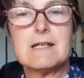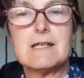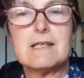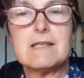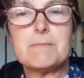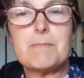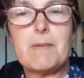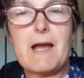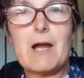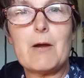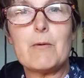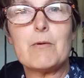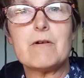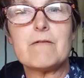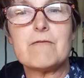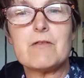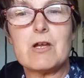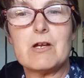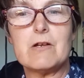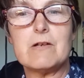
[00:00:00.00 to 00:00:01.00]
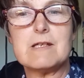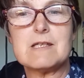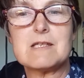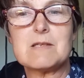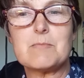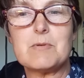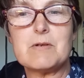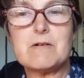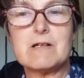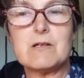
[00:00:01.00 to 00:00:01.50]
In the power of the Holy
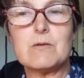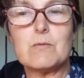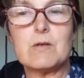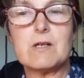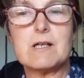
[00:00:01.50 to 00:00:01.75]
Spirit,